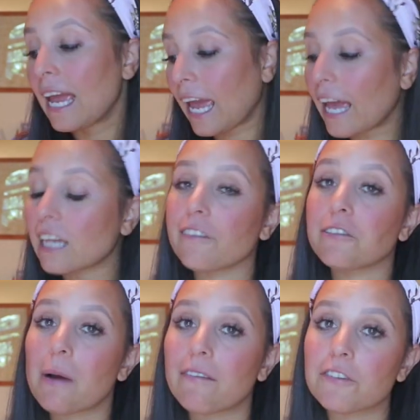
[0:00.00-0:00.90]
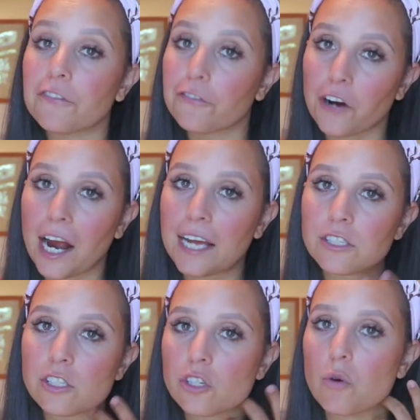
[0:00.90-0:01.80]
And if you have a
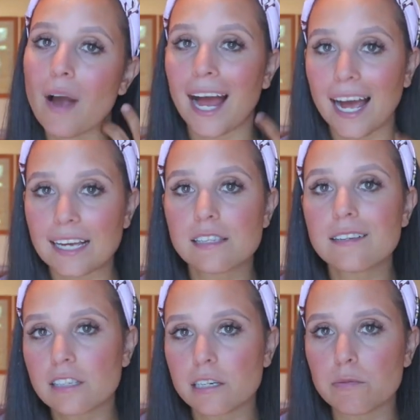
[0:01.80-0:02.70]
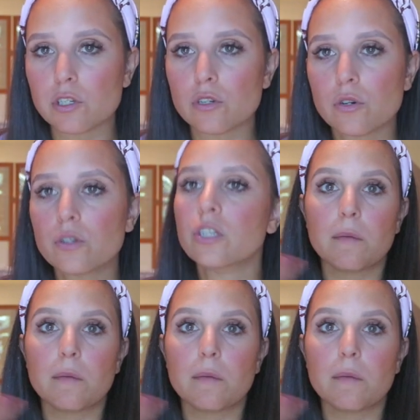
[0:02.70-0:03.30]
friend who has the sleep suit,